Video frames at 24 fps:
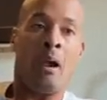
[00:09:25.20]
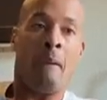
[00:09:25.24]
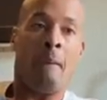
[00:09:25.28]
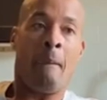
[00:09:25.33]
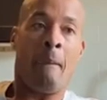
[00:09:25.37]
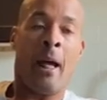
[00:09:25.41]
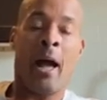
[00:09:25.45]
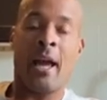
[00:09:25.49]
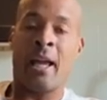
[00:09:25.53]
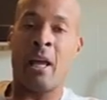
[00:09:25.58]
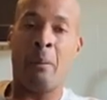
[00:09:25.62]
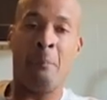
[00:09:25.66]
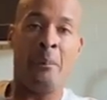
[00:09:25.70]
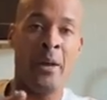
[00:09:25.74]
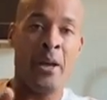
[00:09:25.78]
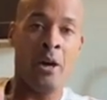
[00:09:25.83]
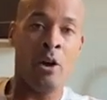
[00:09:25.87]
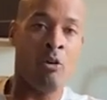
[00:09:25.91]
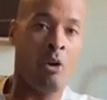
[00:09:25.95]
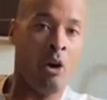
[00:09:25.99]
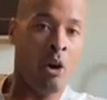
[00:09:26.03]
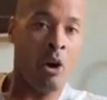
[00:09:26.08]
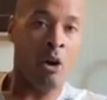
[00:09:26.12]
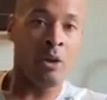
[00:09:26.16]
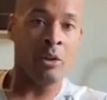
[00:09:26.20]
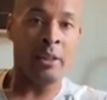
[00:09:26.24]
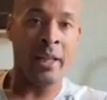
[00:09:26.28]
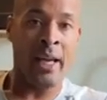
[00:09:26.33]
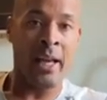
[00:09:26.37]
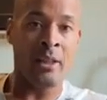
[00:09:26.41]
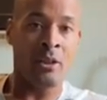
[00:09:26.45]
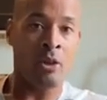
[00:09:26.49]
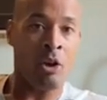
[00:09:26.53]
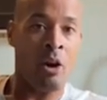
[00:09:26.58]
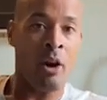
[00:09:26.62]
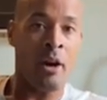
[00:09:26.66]
I could be here all
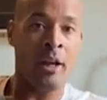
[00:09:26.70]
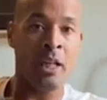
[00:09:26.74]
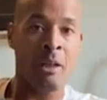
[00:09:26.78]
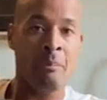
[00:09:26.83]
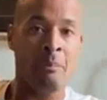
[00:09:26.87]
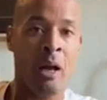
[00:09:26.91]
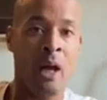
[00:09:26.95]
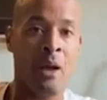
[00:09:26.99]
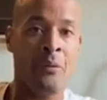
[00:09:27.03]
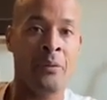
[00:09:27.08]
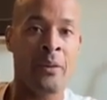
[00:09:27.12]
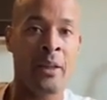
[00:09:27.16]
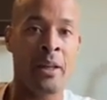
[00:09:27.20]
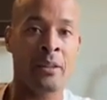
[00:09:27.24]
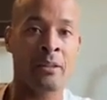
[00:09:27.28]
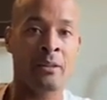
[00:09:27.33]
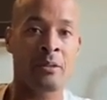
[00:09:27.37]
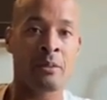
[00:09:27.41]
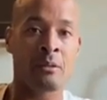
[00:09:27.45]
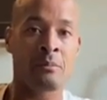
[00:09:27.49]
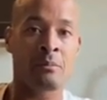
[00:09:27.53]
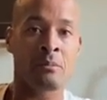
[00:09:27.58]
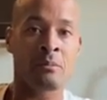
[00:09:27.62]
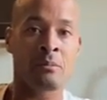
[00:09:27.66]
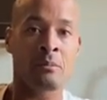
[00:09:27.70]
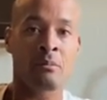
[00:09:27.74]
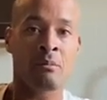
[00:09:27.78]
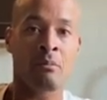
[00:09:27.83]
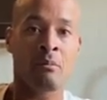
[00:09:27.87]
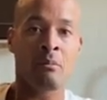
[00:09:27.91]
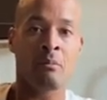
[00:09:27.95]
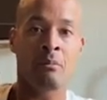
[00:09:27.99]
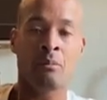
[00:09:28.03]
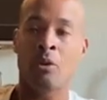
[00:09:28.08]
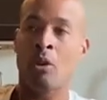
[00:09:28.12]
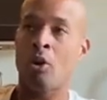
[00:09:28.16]
day talking about this.
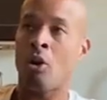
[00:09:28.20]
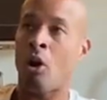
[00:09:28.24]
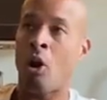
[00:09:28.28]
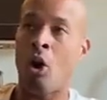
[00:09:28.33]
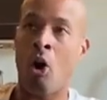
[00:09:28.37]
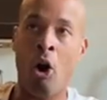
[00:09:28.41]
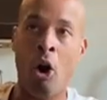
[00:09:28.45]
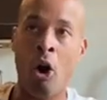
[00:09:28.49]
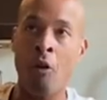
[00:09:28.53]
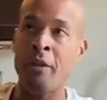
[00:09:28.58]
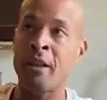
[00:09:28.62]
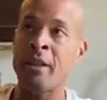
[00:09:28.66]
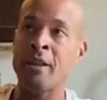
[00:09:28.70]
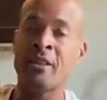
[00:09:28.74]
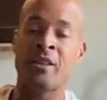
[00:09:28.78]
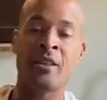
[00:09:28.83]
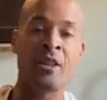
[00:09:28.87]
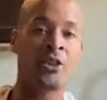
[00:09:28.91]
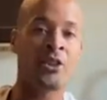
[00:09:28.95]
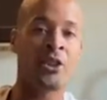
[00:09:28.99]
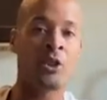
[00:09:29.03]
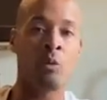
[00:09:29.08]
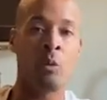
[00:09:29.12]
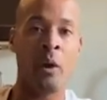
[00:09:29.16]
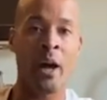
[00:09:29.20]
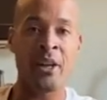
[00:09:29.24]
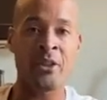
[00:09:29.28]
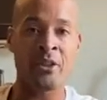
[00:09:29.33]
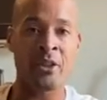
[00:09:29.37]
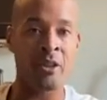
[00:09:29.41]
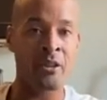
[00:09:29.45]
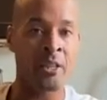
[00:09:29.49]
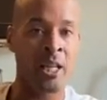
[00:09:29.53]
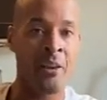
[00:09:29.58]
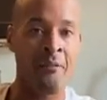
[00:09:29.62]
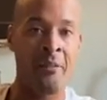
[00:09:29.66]
All these
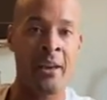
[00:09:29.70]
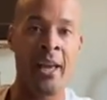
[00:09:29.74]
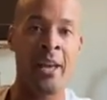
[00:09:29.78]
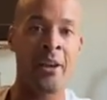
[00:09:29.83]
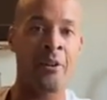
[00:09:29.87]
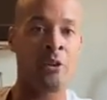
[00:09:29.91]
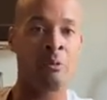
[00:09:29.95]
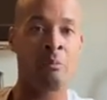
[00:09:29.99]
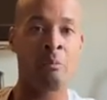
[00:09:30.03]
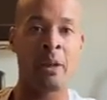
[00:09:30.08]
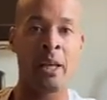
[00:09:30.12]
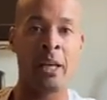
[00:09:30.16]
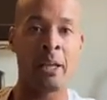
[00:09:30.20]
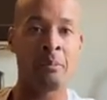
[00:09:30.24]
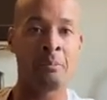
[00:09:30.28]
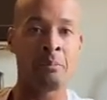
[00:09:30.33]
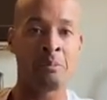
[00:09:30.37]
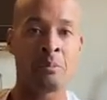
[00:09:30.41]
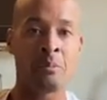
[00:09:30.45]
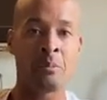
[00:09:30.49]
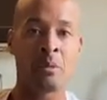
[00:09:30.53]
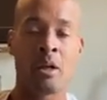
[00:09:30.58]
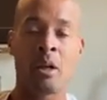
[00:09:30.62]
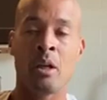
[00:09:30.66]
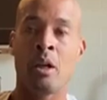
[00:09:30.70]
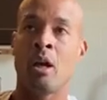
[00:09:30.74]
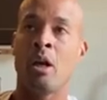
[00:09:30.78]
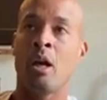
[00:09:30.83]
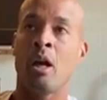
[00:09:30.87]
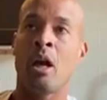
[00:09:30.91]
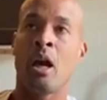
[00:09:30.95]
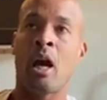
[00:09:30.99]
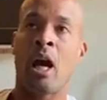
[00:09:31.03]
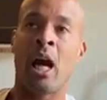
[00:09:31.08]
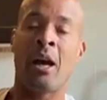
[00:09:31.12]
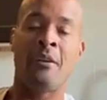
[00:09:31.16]
situations have angered me.
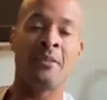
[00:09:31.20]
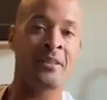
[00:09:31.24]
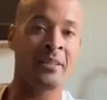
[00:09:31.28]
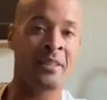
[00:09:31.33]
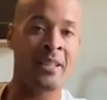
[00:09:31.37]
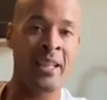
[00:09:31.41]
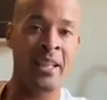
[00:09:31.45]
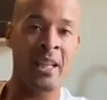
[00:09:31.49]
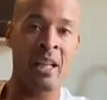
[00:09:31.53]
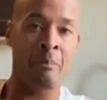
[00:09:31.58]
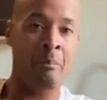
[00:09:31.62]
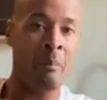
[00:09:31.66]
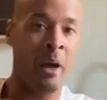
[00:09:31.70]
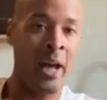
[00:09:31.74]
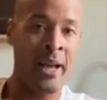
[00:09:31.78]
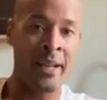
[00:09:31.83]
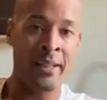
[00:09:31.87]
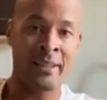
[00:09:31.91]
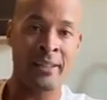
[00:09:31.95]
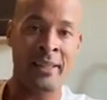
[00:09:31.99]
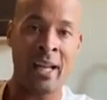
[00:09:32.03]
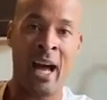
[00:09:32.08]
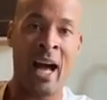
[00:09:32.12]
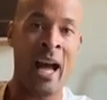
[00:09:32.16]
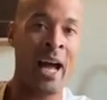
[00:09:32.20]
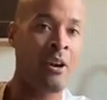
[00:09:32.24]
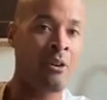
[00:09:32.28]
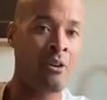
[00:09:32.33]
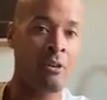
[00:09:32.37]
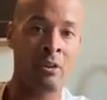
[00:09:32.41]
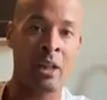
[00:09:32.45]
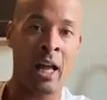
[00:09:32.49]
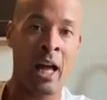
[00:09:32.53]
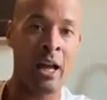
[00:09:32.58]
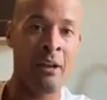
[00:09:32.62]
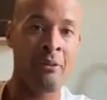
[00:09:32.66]
I've seen it my entire
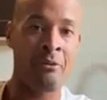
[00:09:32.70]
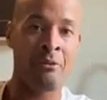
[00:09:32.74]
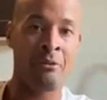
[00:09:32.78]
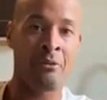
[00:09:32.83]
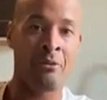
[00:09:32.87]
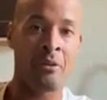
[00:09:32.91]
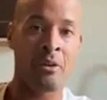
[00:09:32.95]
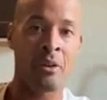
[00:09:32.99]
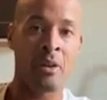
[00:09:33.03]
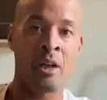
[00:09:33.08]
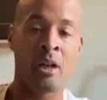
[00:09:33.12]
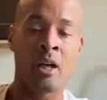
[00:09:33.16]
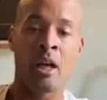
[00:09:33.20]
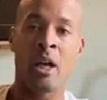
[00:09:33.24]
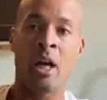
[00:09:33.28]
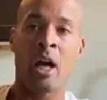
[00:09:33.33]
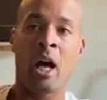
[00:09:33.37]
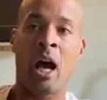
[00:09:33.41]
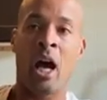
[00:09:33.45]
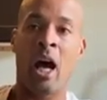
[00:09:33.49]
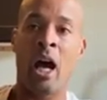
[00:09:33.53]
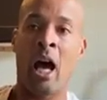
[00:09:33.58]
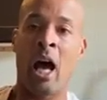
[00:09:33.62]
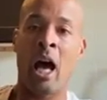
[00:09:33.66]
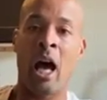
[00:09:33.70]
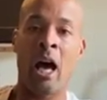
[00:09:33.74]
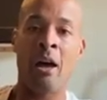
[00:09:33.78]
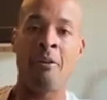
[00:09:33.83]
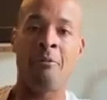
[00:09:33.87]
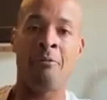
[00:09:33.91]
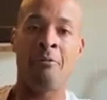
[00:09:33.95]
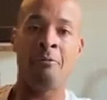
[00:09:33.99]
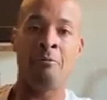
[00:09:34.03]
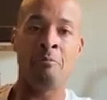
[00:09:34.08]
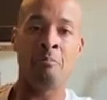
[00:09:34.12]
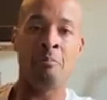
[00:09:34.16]
life.
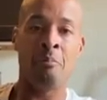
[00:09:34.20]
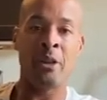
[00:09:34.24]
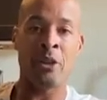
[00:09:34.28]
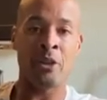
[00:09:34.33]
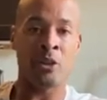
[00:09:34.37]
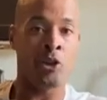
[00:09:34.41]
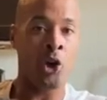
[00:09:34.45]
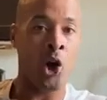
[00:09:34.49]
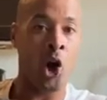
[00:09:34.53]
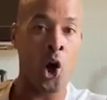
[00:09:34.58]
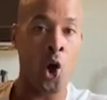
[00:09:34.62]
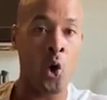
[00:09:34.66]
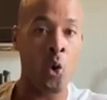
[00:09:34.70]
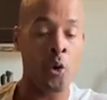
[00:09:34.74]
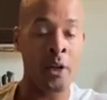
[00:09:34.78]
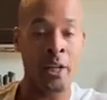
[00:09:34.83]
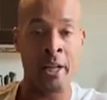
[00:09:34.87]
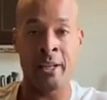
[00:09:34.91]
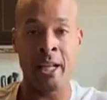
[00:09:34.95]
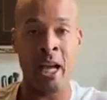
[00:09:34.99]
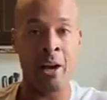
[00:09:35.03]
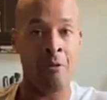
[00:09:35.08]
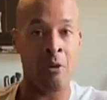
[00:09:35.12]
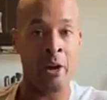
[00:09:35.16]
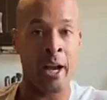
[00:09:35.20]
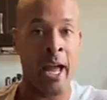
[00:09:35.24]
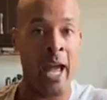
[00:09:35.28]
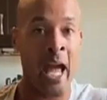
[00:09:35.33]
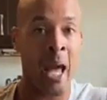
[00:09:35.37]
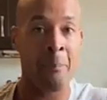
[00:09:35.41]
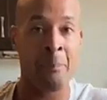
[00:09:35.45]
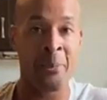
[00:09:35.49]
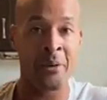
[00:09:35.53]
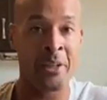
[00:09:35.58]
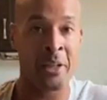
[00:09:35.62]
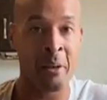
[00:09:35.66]
I've been told it never
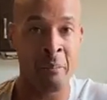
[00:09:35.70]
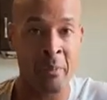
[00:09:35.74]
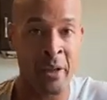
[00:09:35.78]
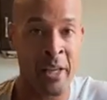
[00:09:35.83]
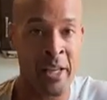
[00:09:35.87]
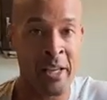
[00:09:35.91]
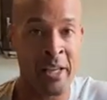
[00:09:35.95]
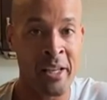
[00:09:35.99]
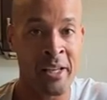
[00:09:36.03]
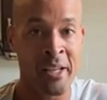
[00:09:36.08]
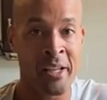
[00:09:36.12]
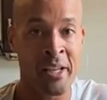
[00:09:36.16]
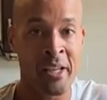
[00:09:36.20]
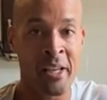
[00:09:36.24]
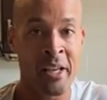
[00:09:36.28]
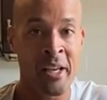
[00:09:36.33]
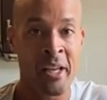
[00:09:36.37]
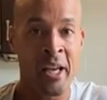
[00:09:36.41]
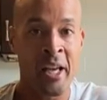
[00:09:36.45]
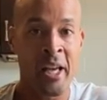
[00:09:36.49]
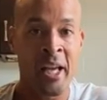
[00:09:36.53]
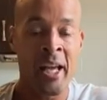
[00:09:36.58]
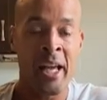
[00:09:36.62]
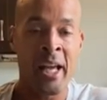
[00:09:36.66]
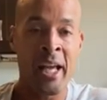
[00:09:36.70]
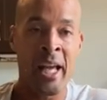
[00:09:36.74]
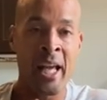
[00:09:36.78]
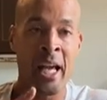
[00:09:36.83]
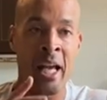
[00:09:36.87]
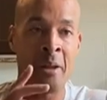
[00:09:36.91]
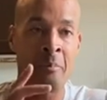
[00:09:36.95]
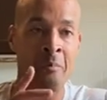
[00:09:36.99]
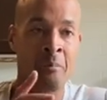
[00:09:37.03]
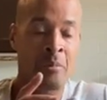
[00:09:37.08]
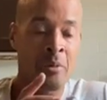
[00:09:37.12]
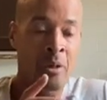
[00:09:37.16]
happened to me.
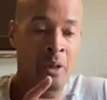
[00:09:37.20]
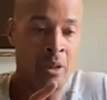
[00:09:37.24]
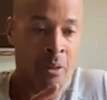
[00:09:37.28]
And